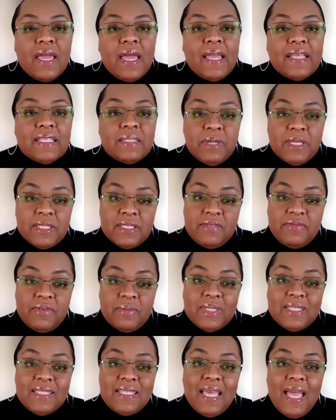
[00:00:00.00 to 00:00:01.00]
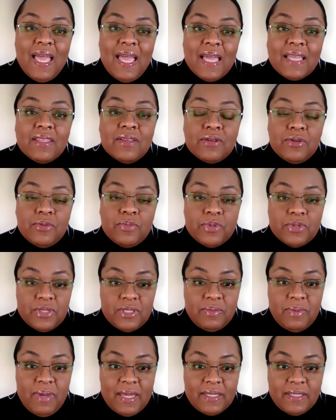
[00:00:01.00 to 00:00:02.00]
especially from a technical
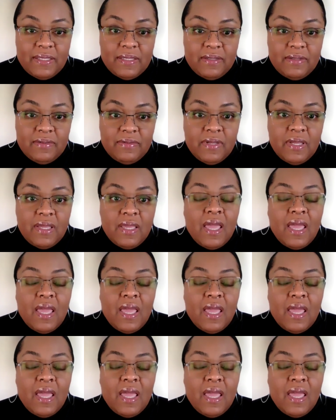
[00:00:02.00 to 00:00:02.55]
perspective